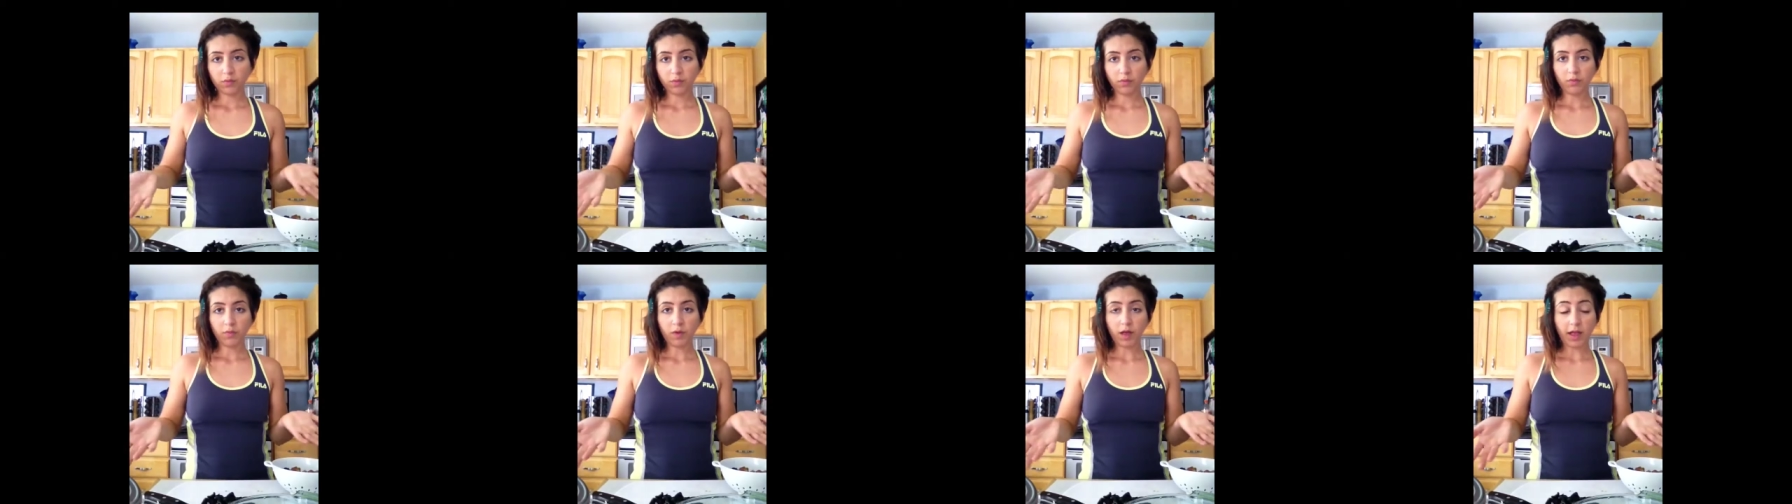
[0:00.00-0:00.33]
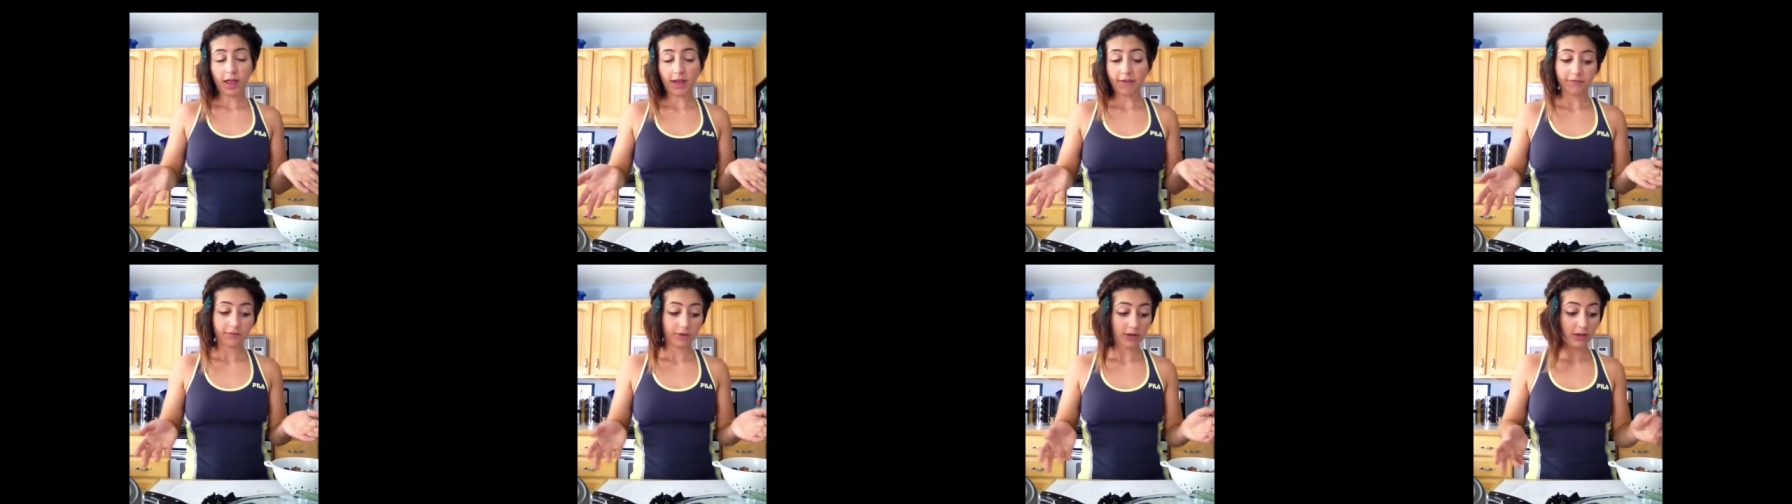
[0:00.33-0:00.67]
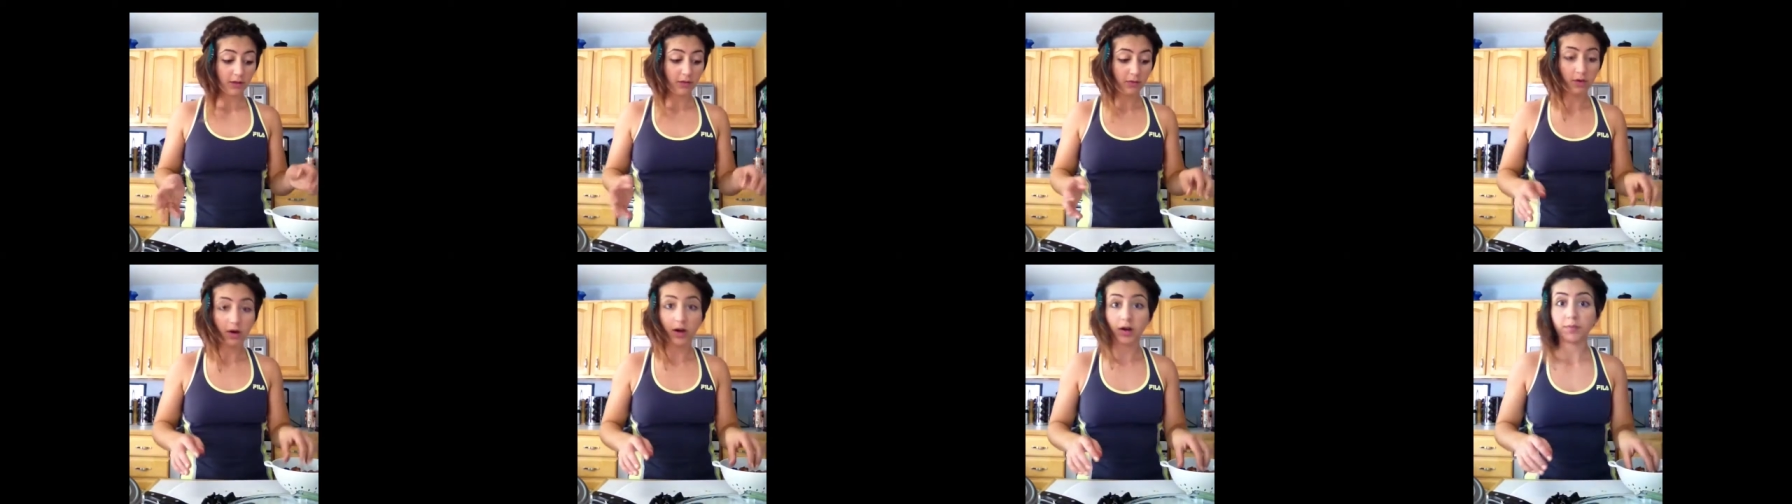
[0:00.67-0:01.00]
Well, I forget the
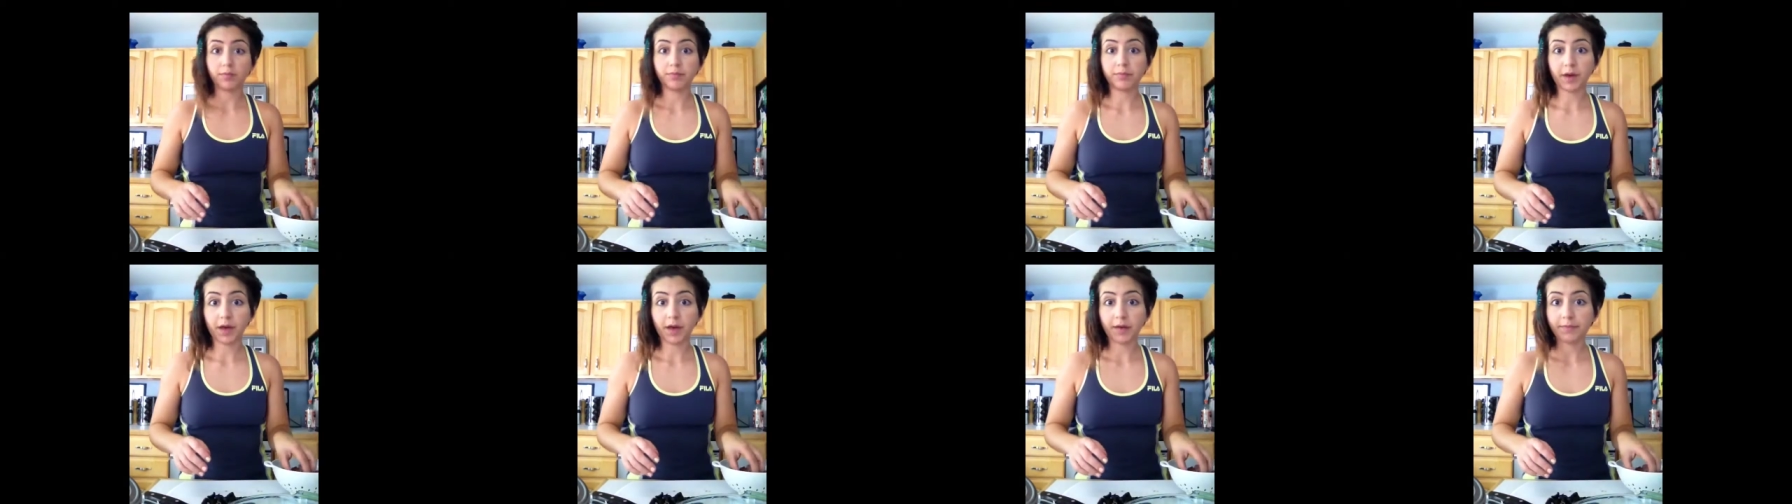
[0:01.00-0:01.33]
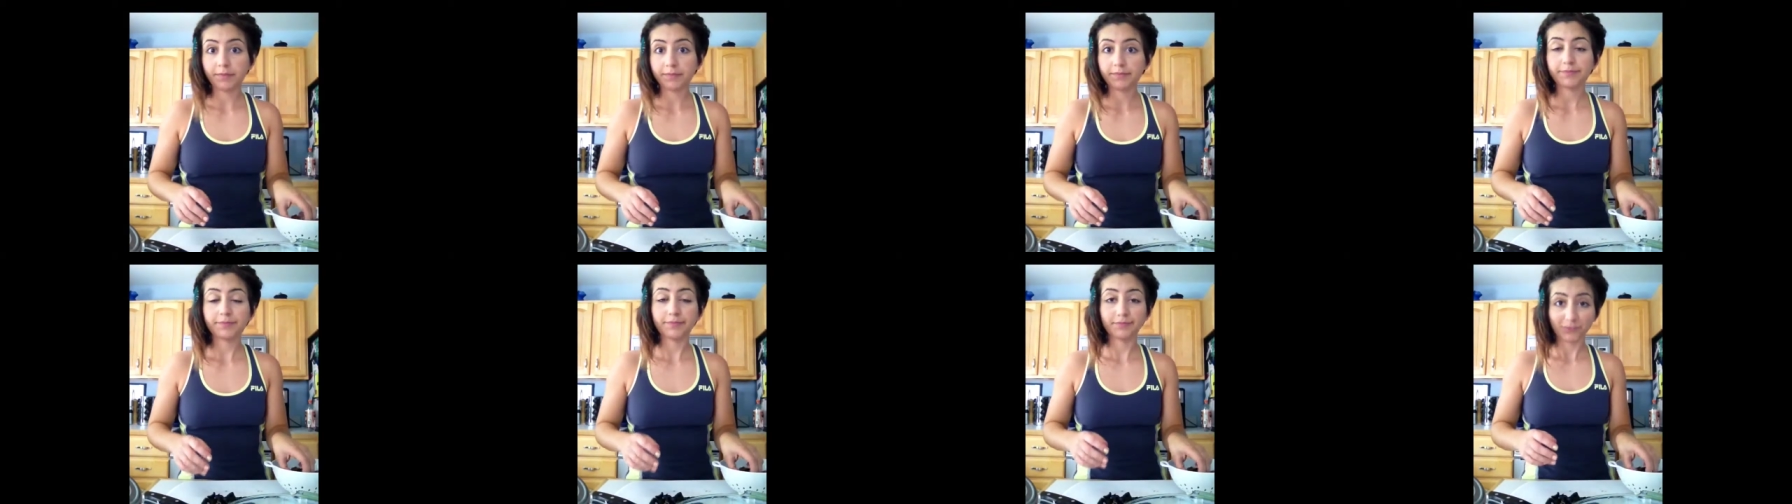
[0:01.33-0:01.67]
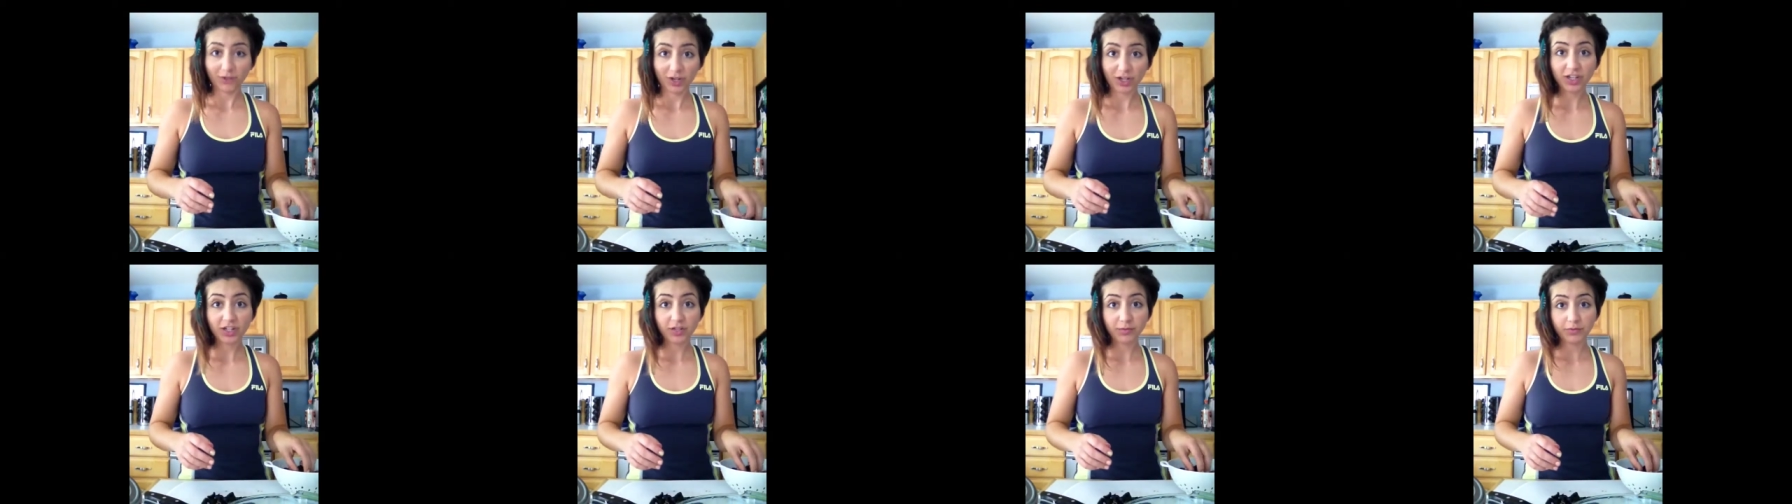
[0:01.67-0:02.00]
word, but we're
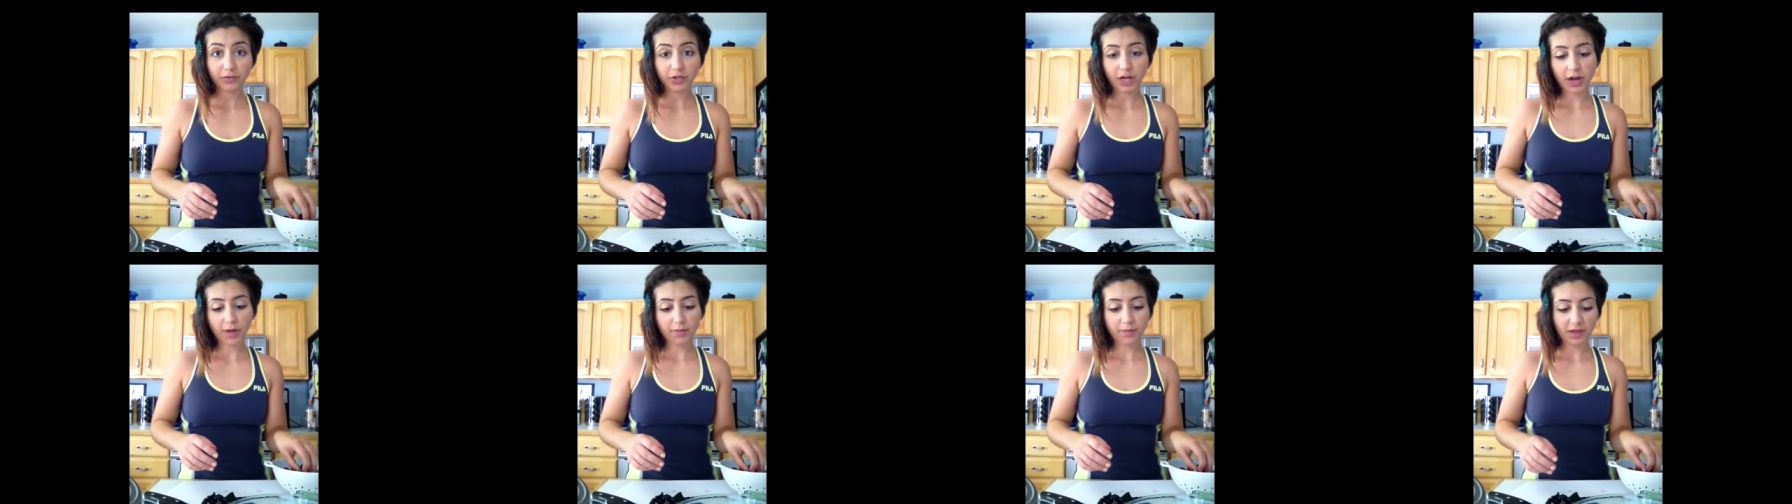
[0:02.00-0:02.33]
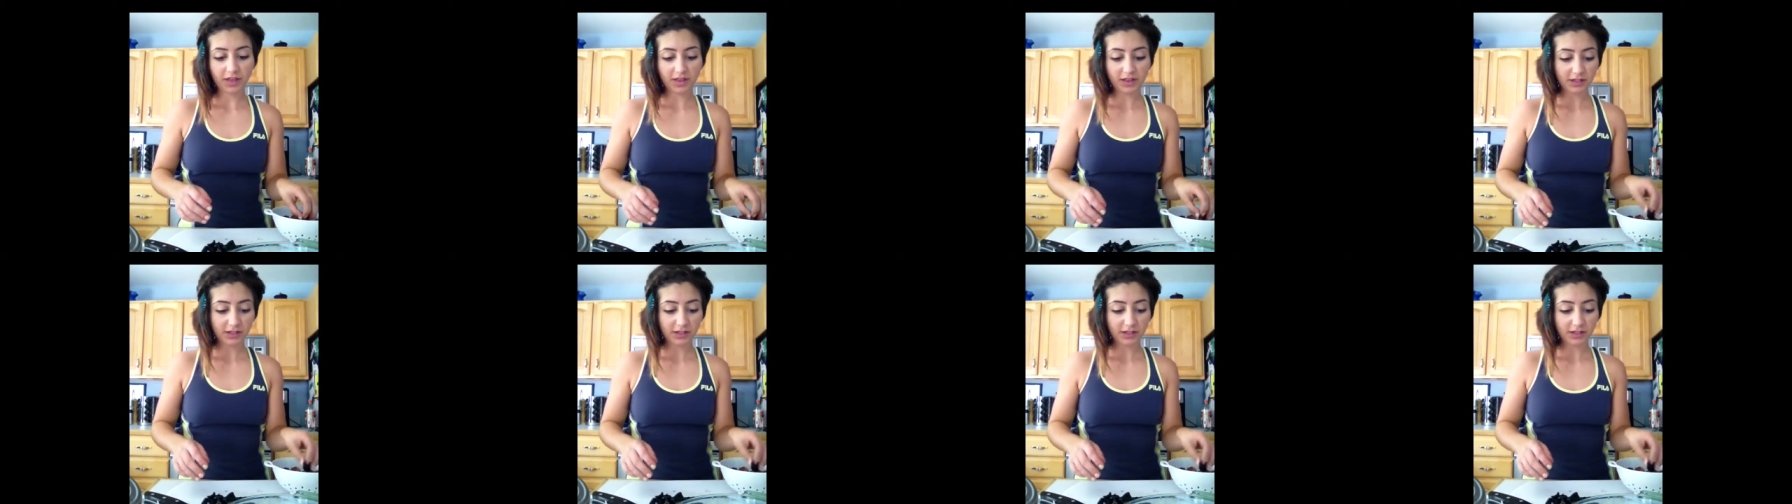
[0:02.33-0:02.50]
going to try and make